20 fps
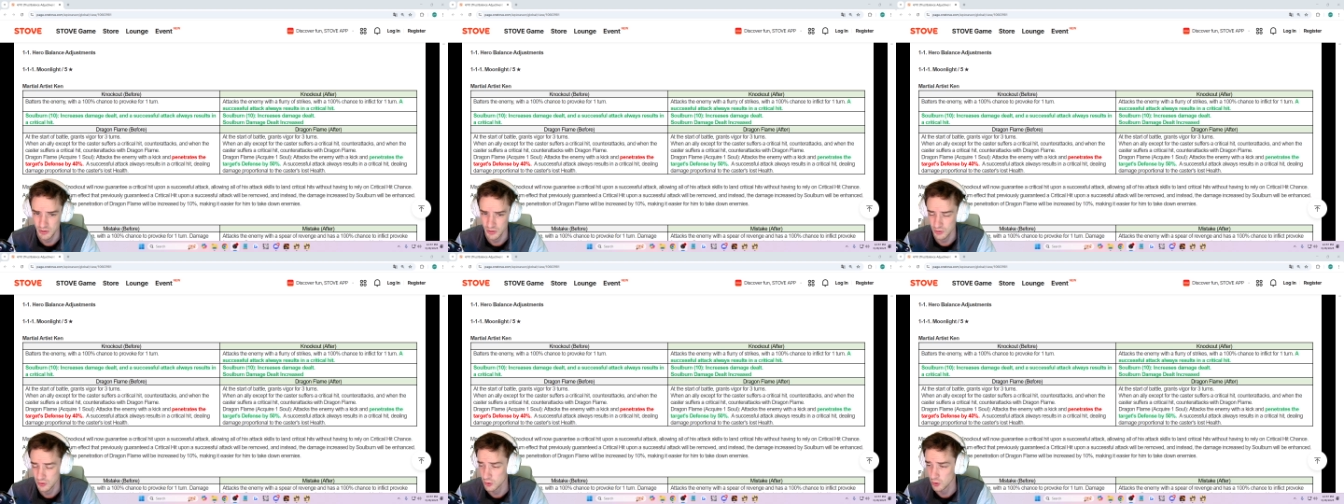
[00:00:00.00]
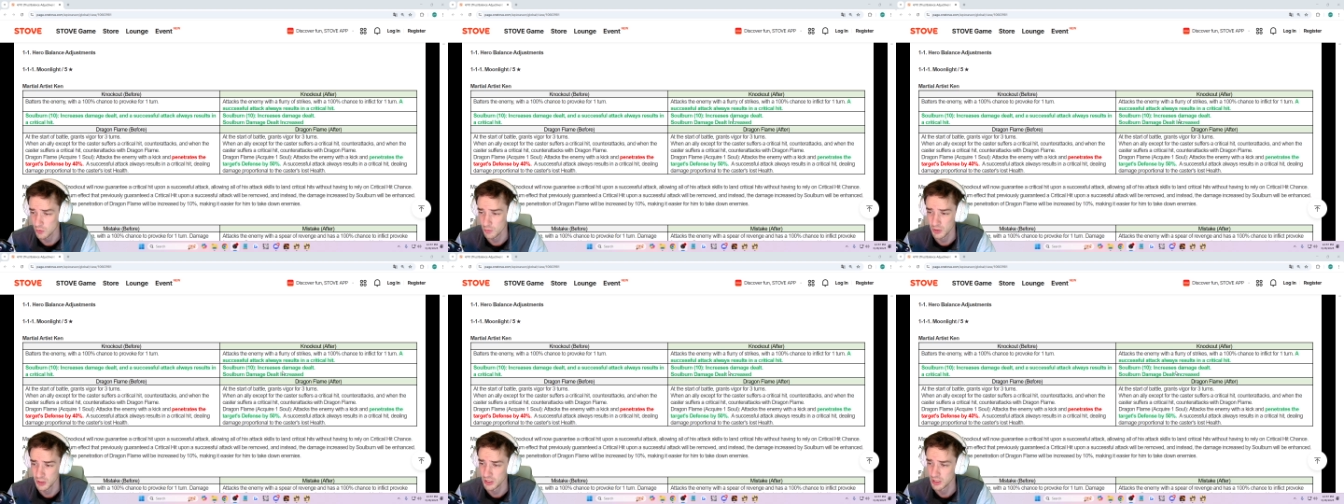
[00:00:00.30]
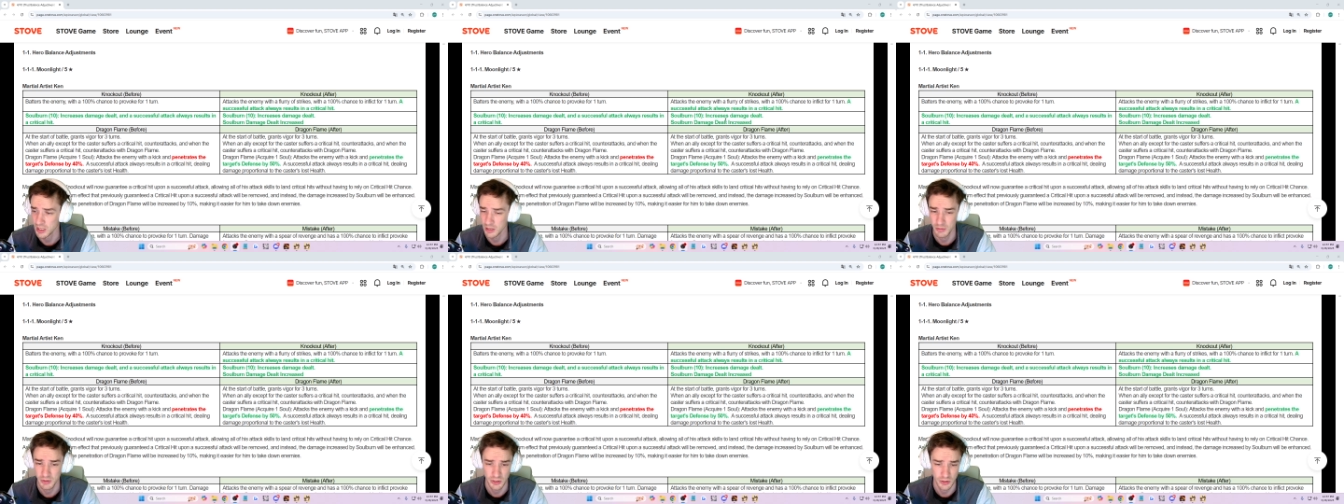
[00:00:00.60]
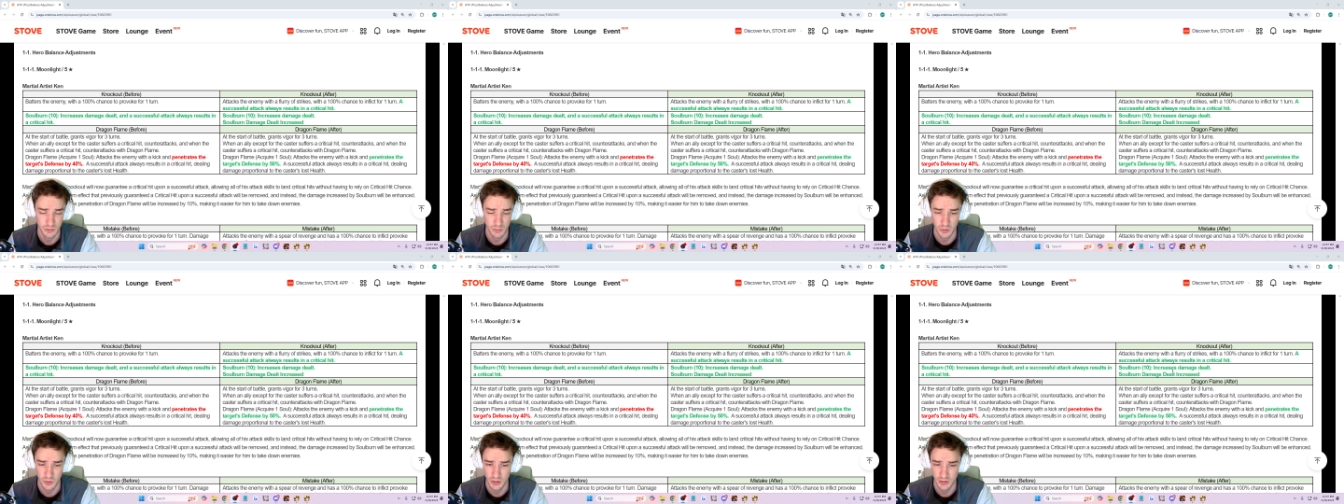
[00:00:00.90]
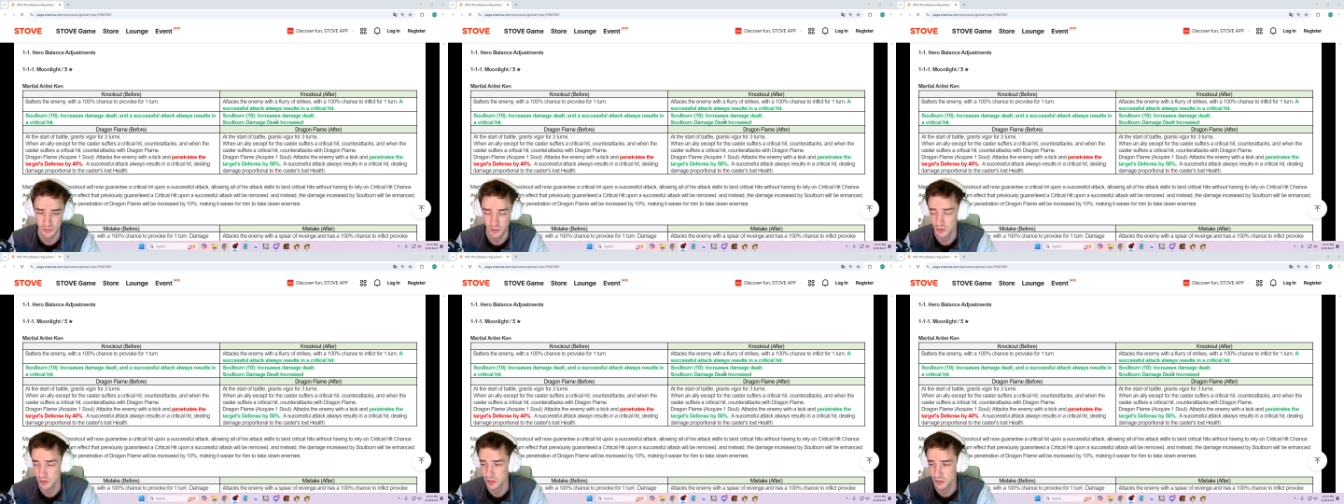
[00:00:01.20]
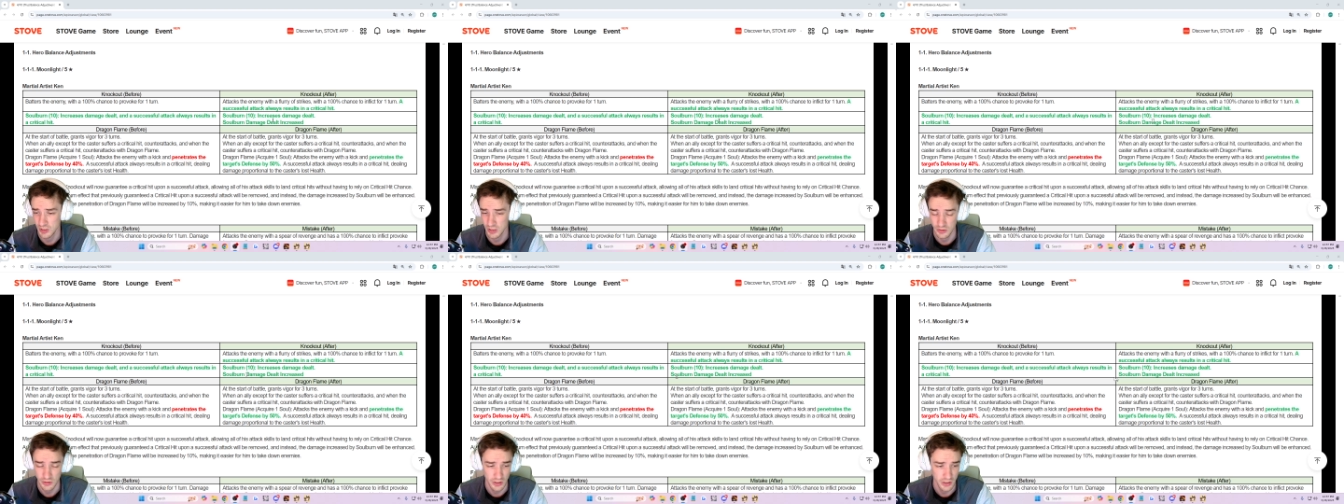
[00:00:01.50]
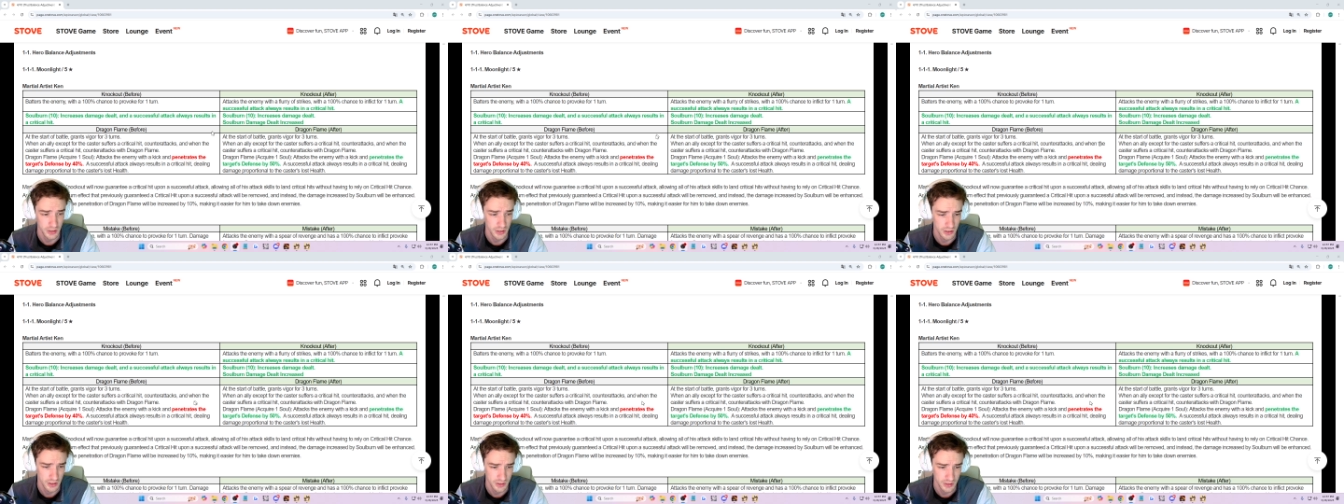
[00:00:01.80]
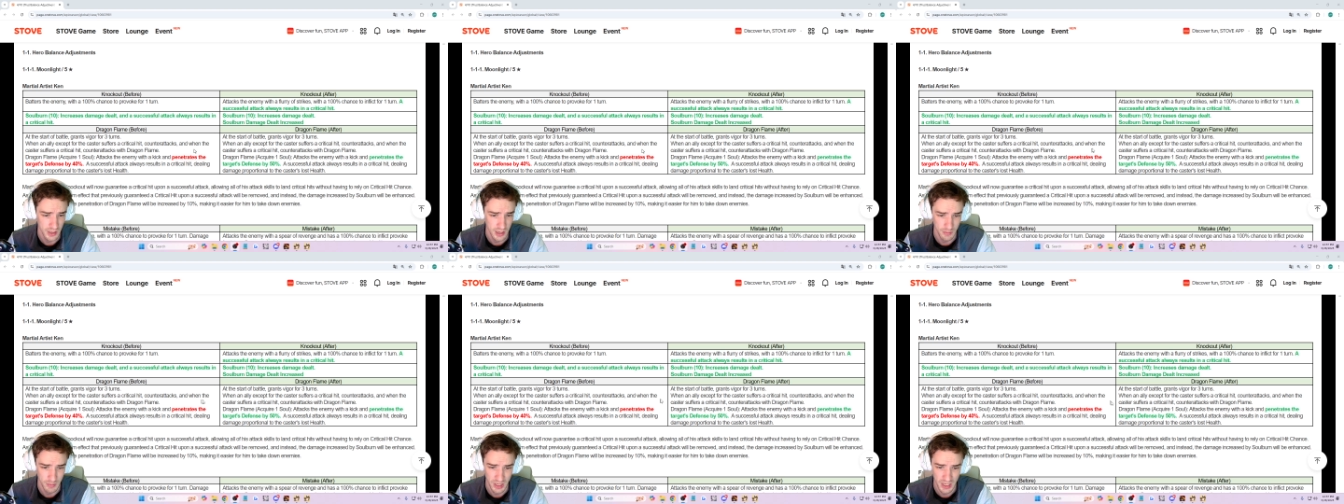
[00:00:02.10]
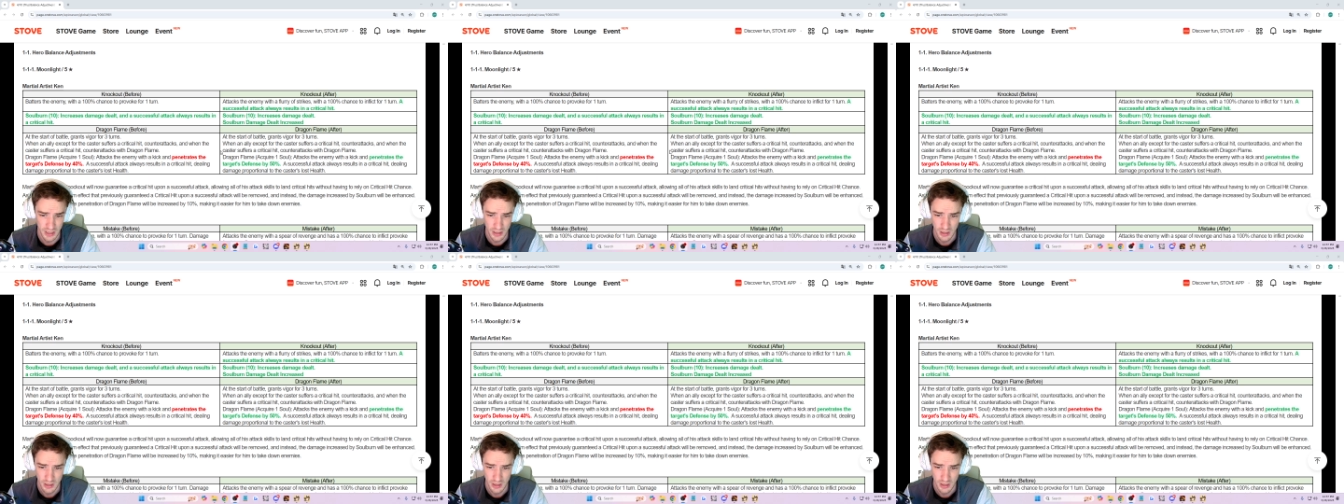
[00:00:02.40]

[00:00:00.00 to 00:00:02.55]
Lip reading: The soul burn damage is more, so it just hits harder. It's not bad.